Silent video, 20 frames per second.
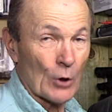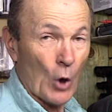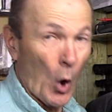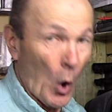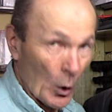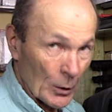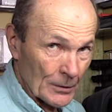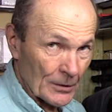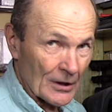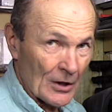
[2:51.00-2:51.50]

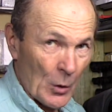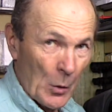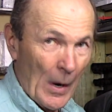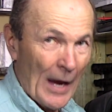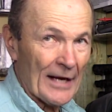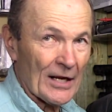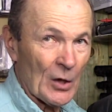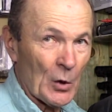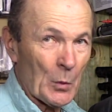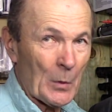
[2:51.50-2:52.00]
older, the
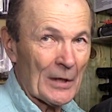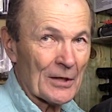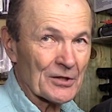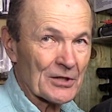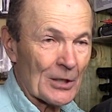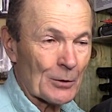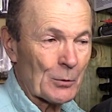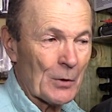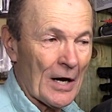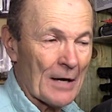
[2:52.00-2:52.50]
wagon wheels
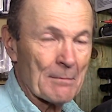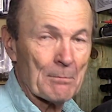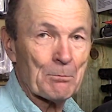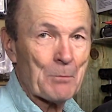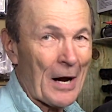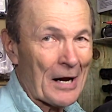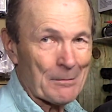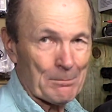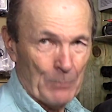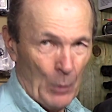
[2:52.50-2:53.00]
that run
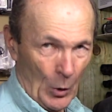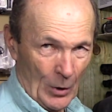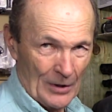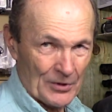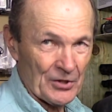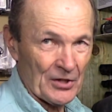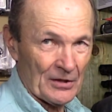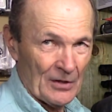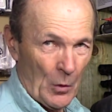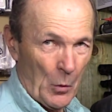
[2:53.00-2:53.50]

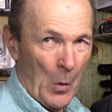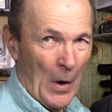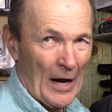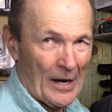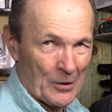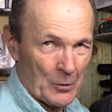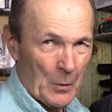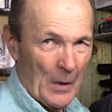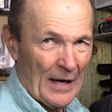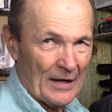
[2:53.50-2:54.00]
buckboards in the
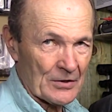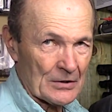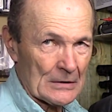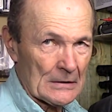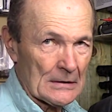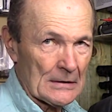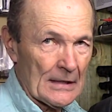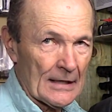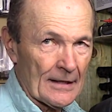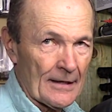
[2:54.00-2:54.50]
Wild West.
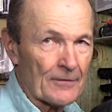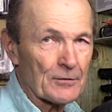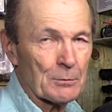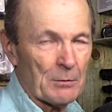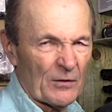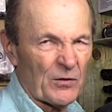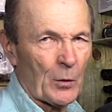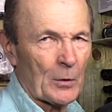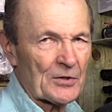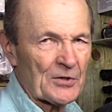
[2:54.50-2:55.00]
Yeah, that was
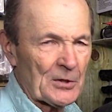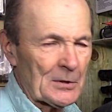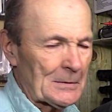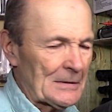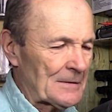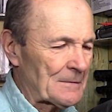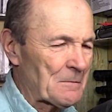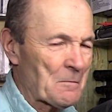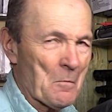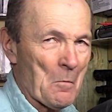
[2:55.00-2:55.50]
before
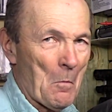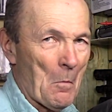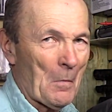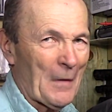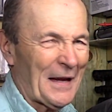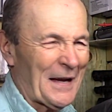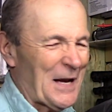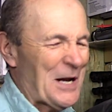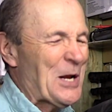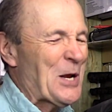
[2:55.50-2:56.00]
Scuba.
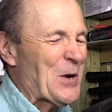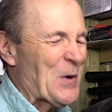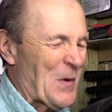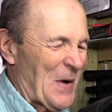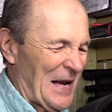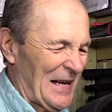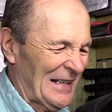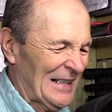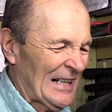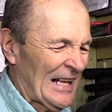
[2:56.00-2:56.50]

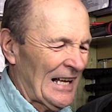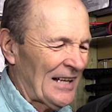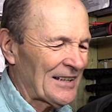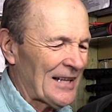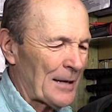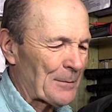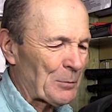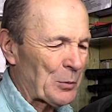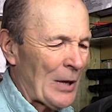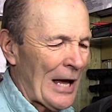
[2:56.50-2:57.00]
Anyway,
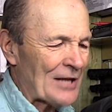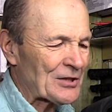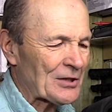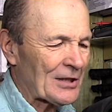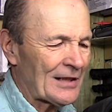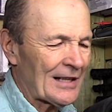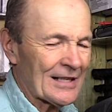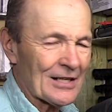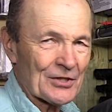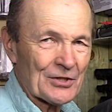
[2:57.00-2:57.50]
that
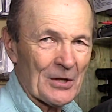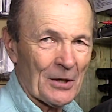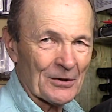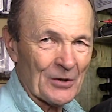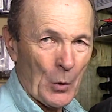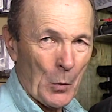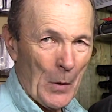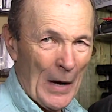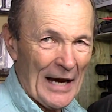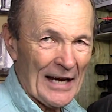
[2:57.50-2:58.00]
plastic thing is called
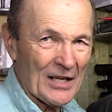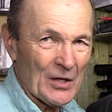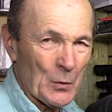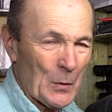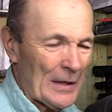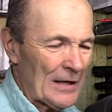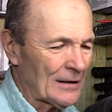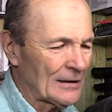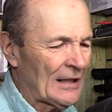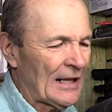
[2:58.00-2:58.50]
the wagon
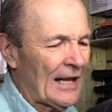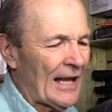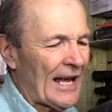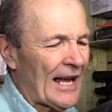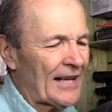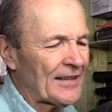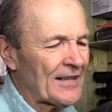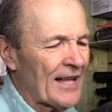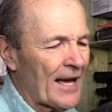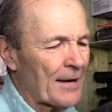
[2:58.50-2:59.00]
wheel,
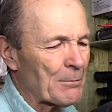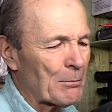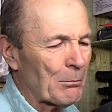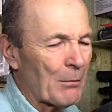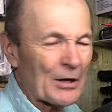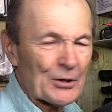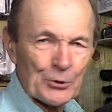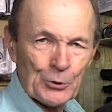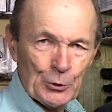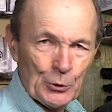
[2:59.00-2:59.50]
and that
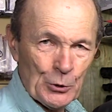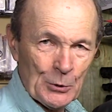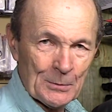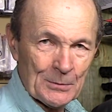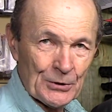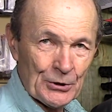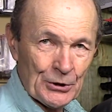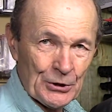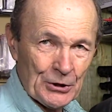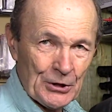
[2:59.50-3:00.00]

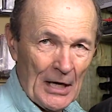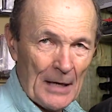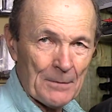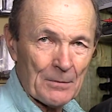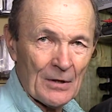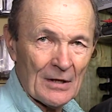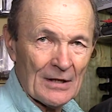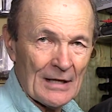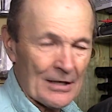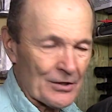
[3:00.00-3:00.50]

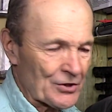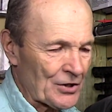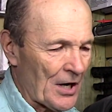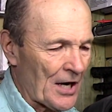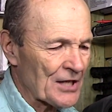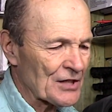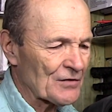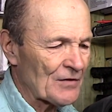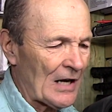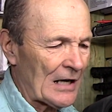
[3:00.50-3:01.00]
mushroom-shaped
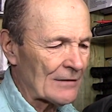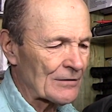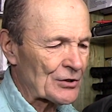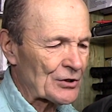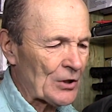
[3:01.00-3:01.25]
exhaust valve is